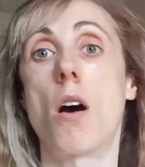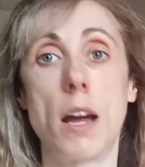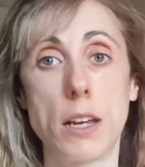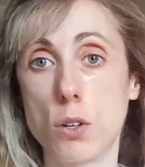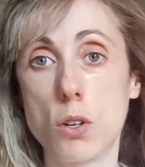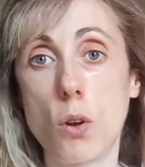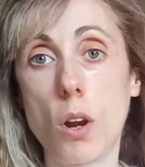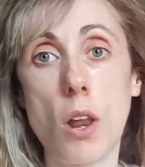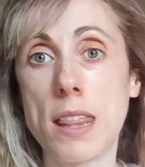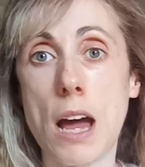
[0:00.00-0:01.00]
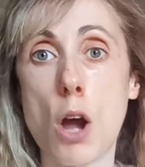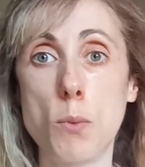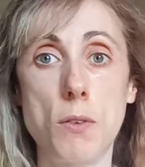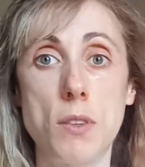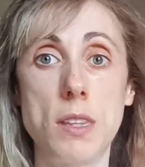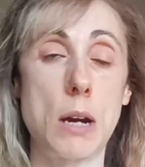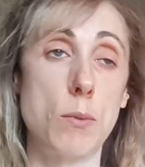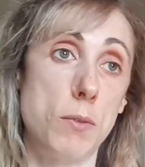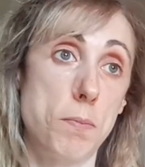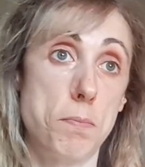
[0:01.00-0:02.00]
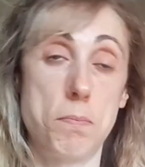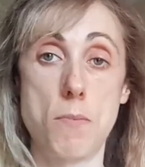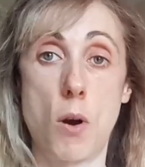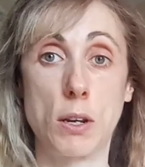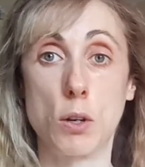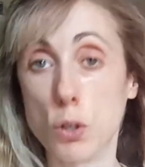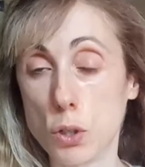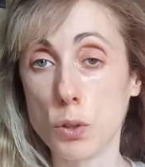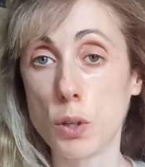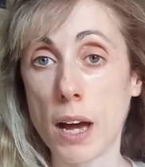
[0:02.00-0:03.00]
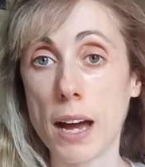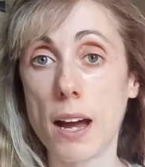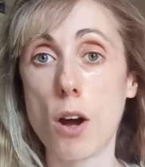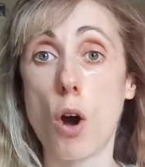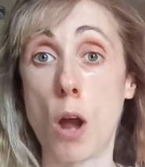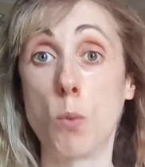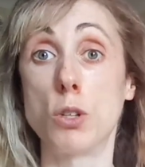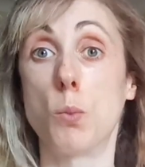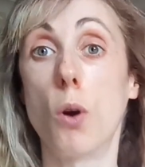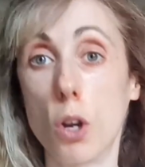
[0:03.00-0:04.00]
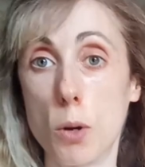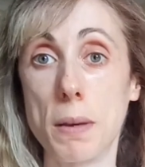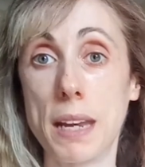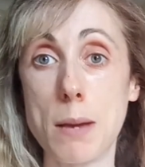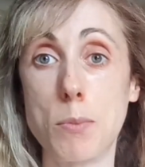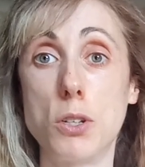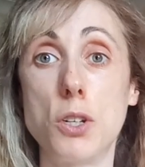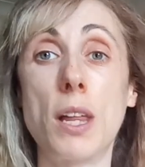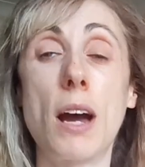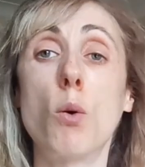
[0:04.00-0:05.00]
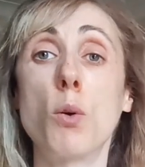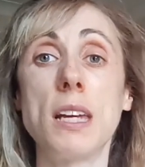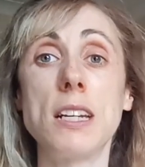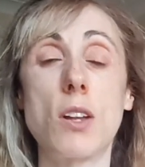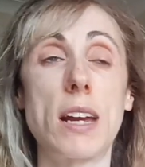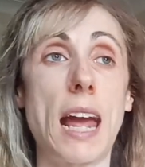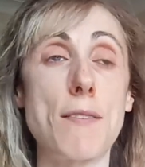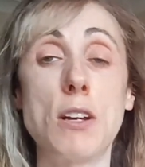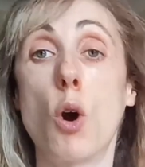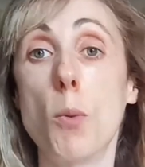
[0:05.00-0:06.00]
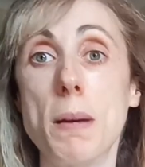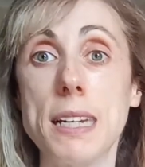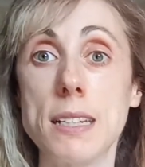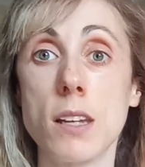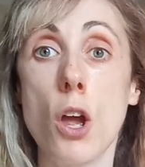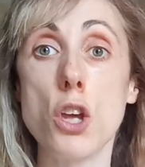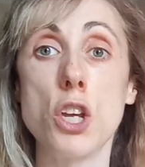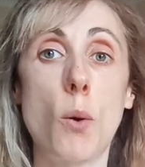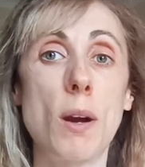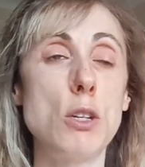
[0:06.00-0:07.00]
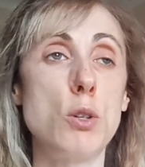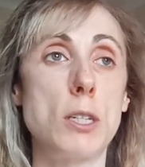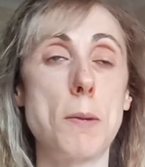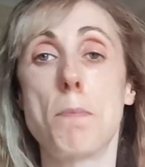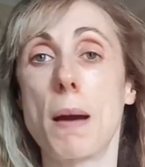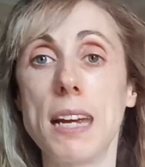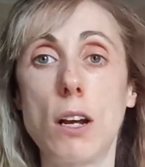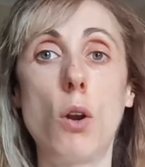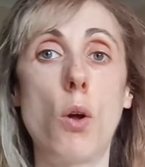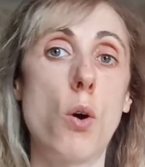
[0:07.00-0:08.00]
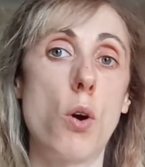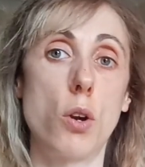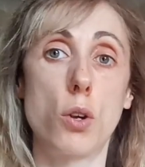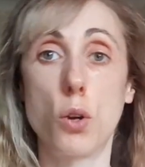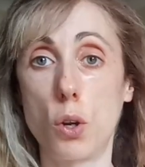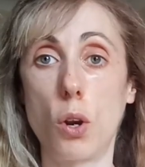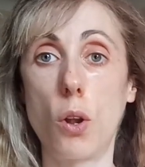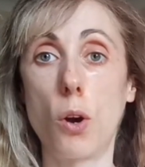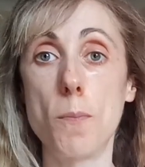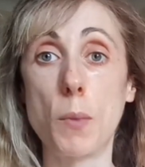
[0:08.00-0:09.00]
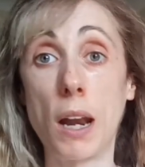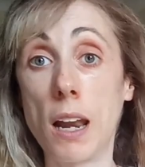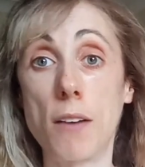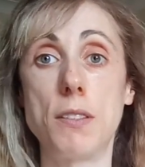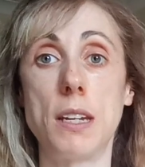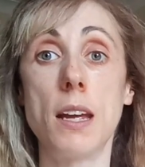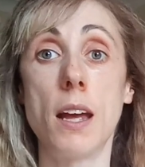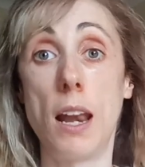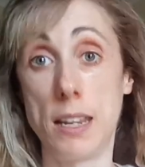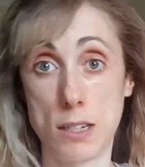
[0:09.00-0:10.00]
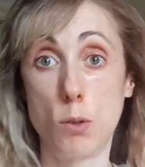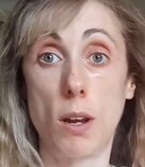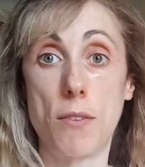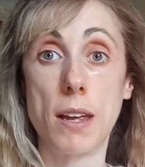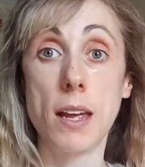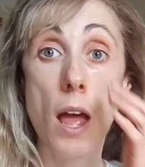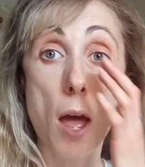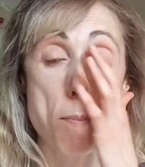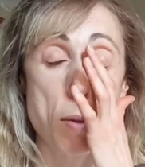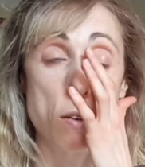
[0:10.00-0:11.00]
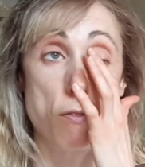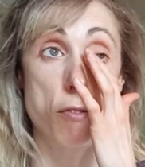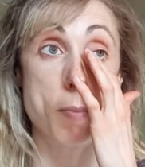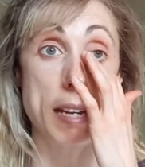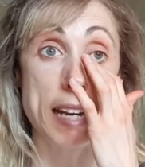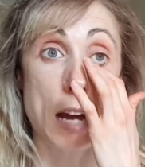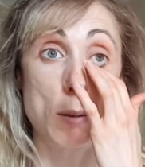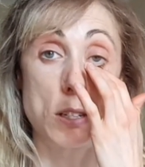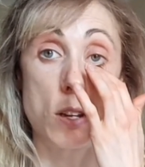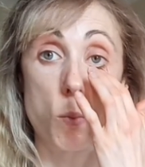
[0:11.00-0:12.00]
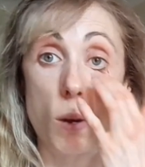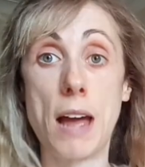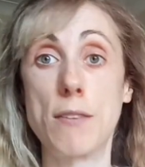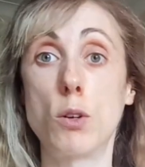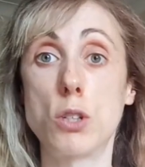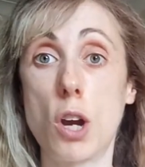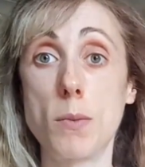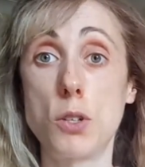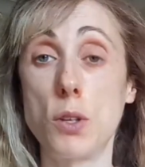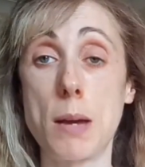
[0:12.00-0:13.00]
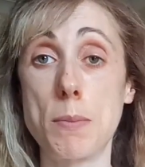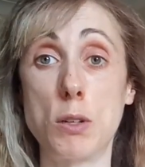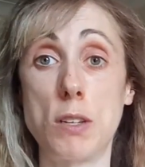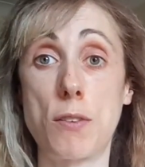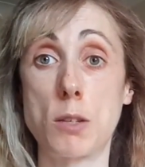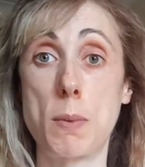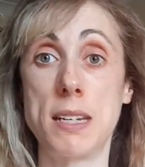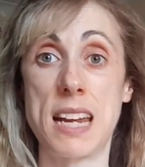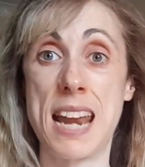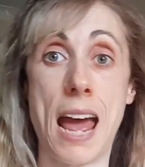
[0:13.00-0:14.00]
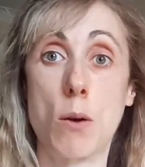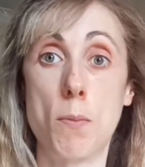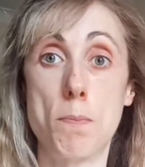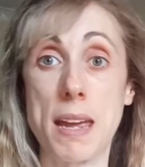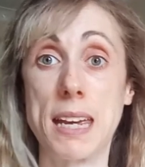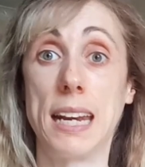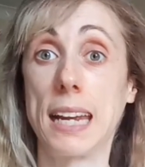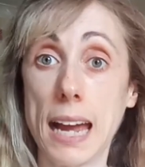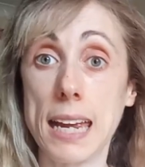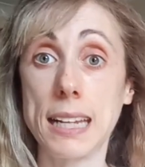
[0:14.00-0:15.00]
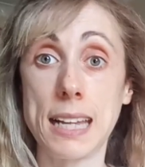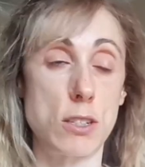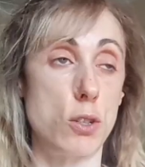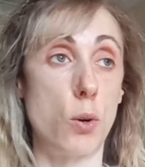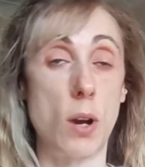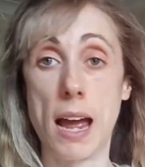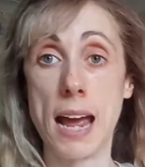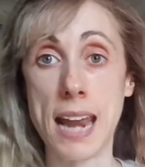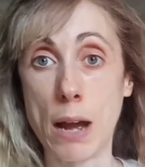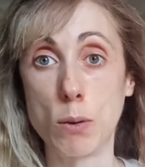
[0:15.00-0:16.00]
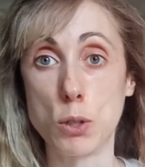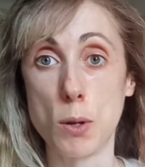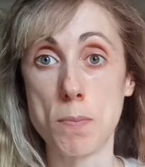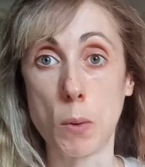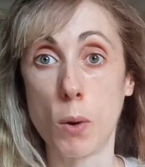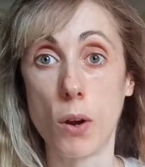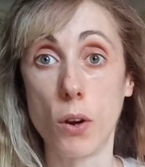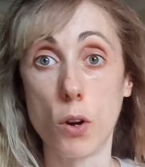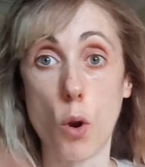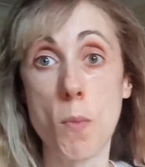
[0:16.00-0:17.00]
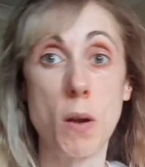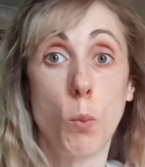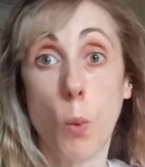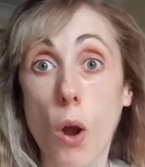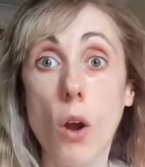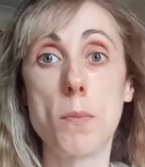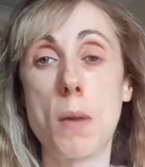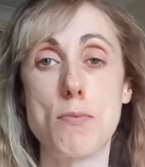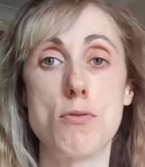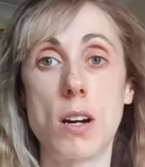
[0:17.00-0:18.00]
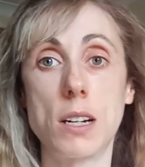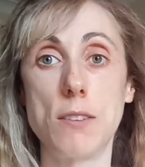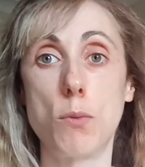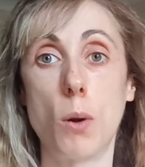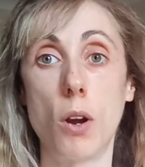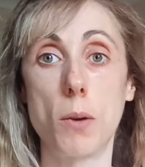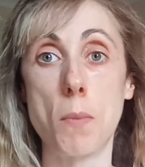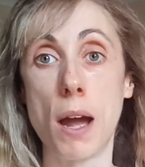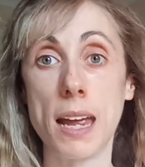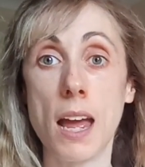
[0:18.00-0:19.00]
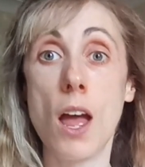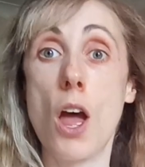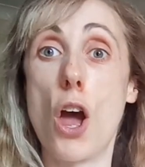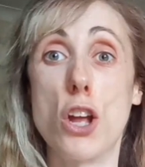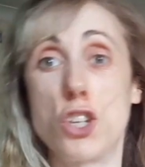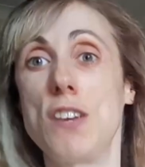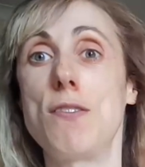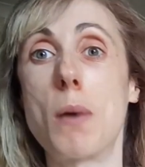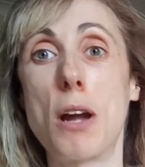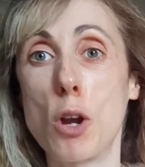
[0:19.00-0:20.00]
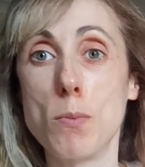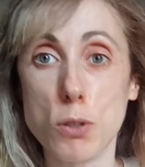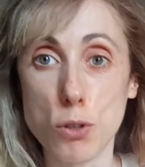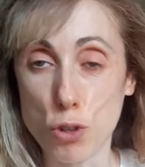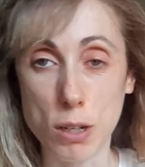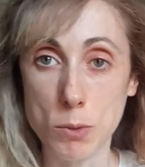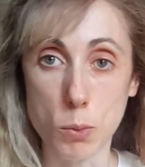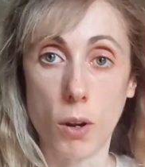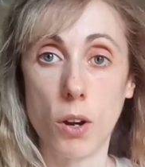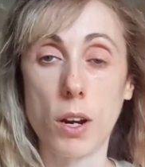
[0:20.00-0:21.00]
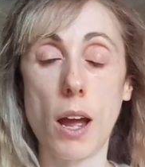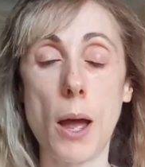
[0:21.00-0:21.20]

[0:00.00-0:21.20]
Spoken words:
I could not, like that. I couldn't do that. I want to work on being able to do that. Or things like having hobbies. I used to bake a lot, cook a lot. I loved it, still love it. But for me now, it's like, well, I haven't got time to do that, because if I spend an hour baking a cake, that's not an hour doing my productive work, my achieving my hopes and dreams work.